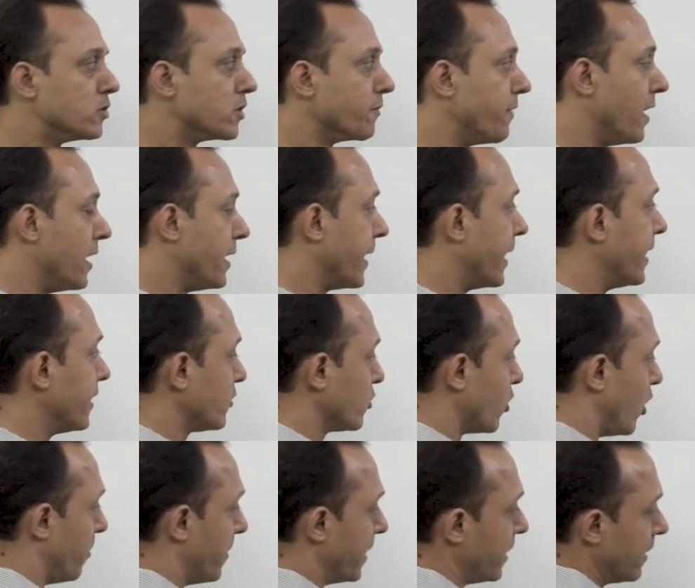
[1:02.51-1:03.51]
So if I take it
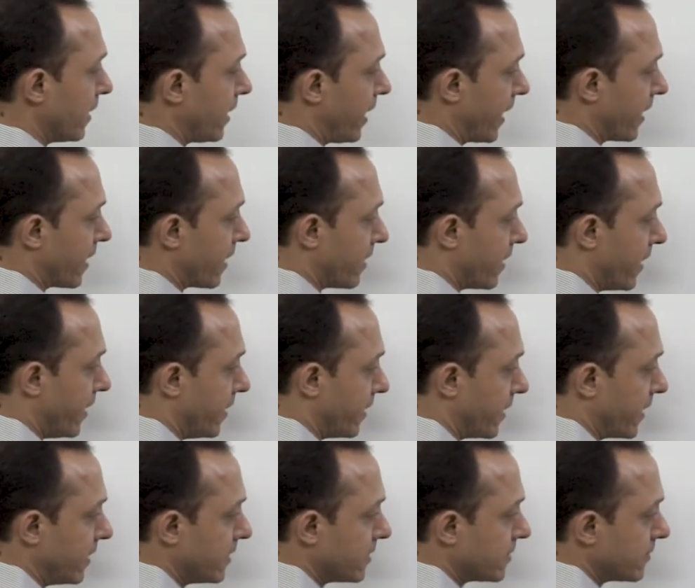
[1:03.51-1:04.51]
common, I can write
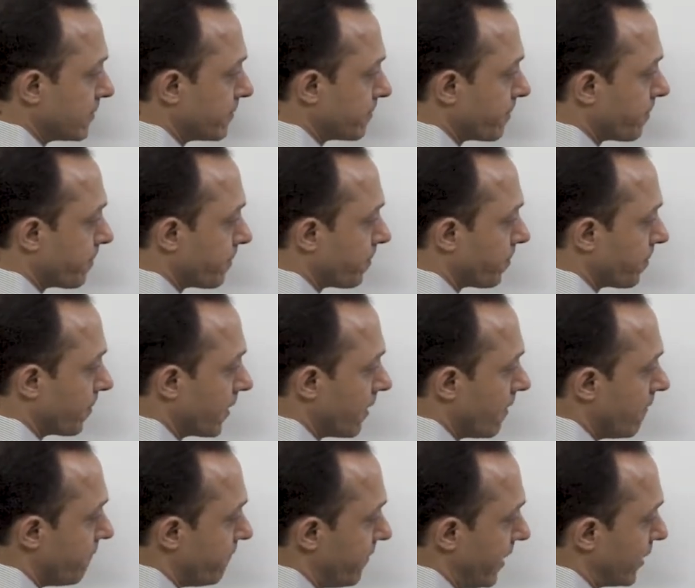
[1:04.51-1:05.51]
it as
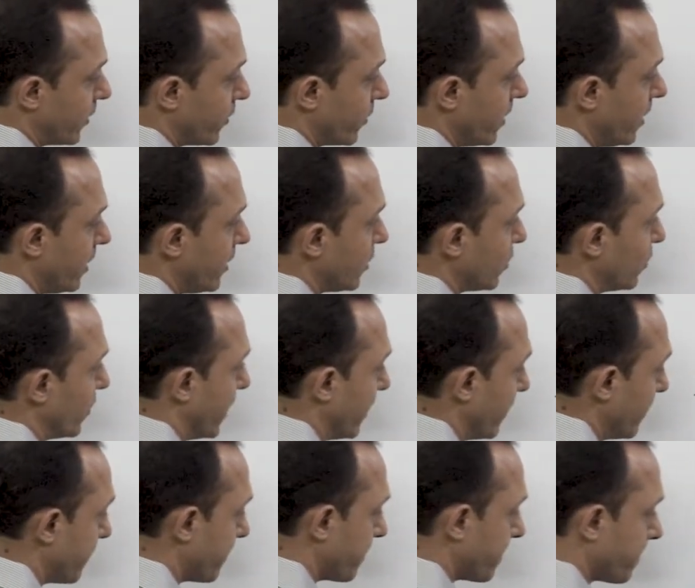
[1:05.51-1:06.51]
factorial
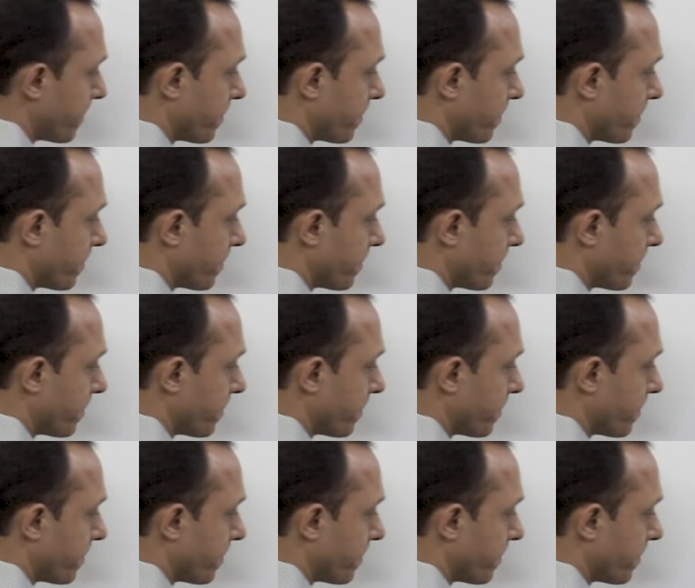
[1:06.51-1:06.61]
2n